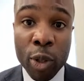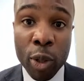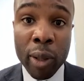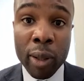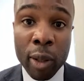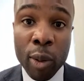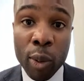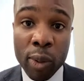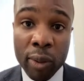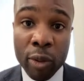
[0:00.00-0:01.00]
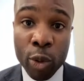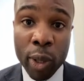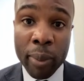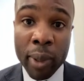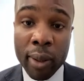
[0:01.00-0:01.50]
during the course of
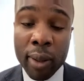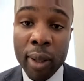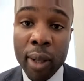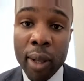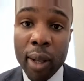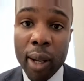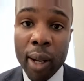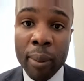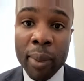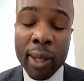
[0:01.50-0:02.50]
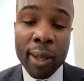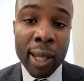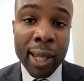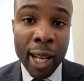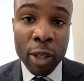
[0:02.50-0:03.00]
treatment. This is a
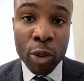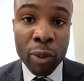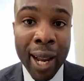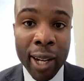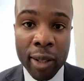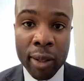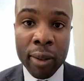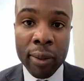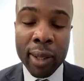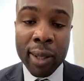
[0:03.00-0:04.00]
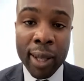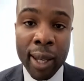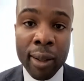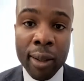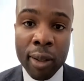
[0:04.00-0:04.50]
natural reaction of the
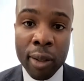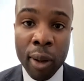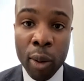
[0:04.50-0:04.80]
skin to